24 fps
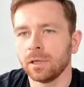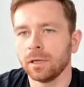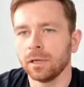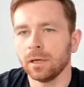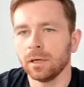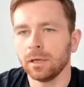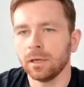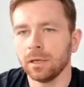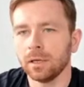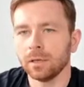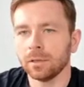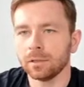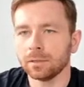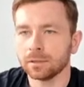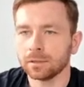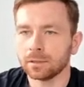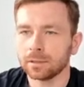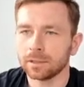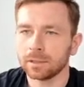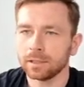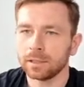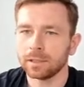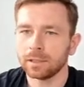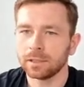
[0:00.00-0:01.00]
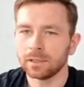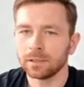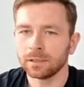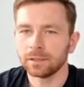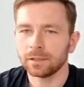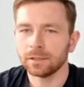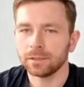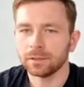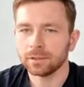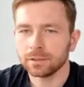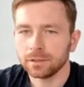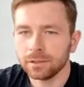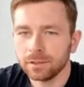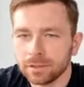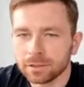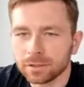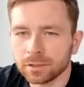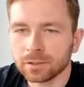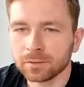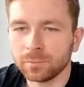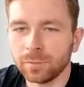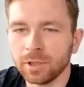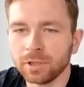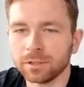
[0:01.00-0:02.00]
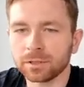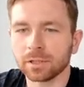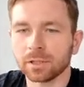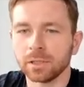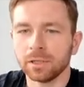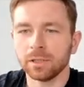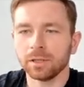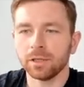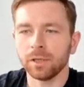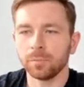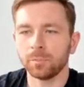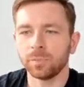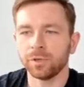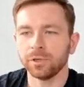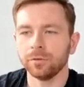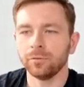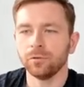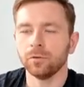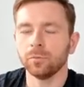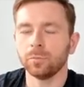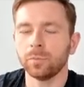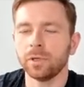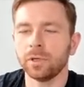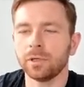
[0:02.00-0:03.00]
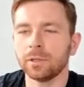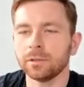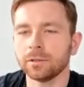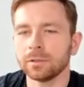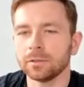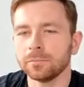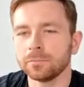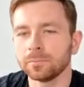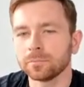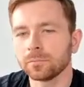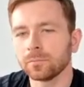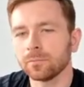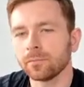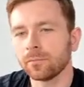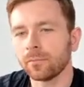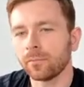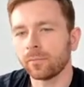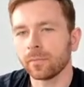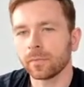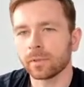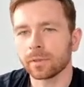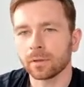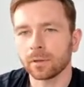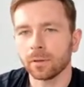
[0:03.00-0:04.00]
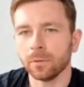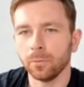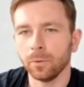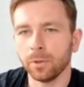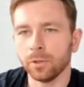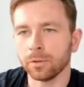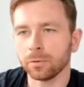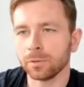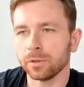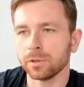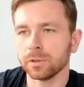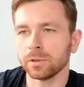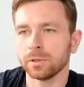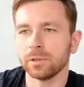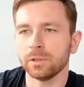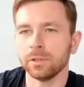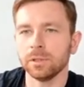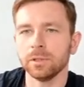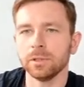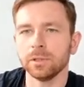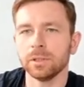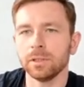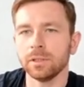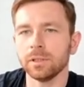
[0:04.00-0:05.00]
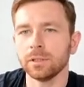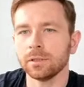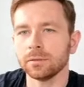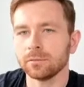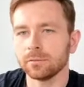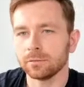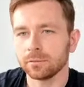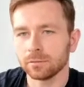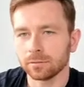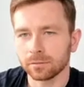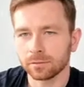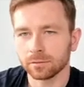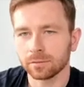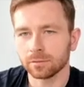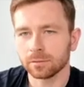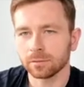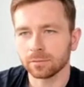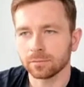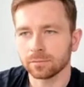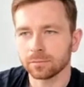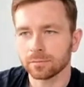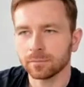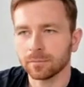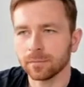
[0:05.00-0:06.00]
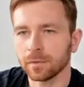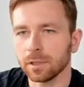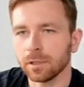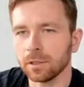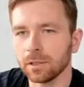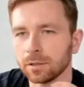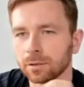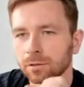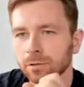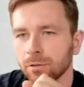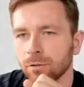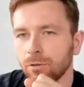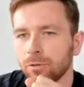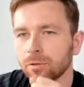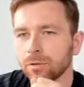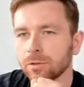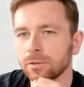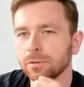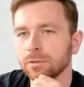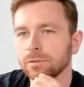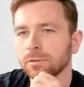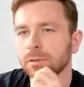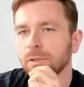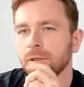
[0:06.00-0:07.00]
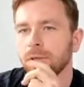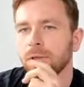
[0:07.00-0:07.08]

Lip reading: And this is basically the preview part, where you can see the source.